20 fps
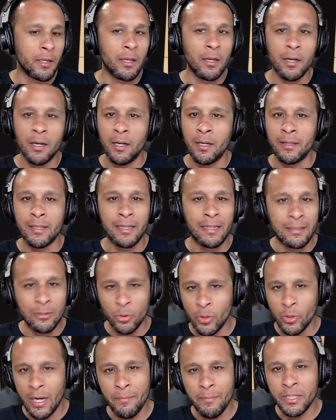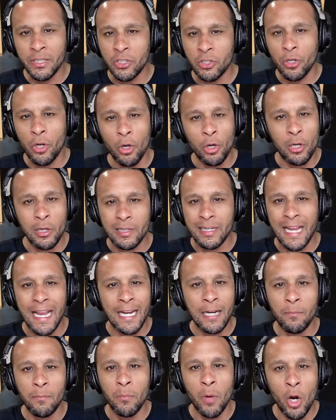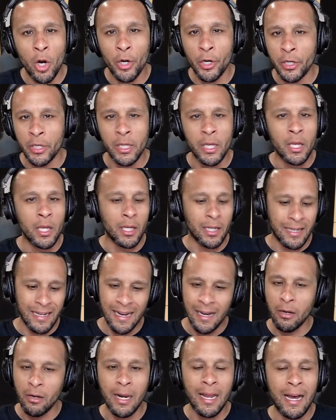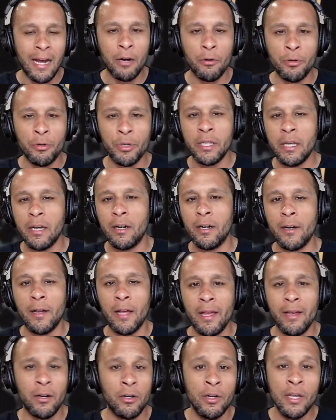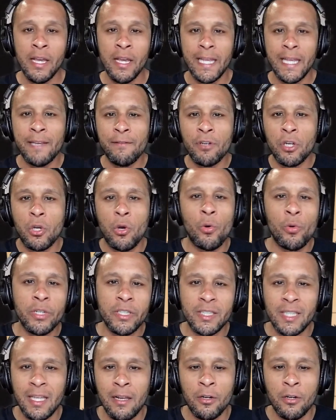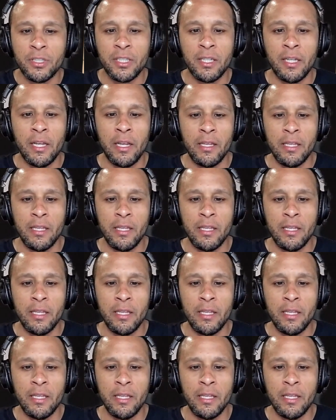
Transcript: The dude I mentioned earlier, Caleb Martin, Kyle Lowry, hell, even Cody Zeller today.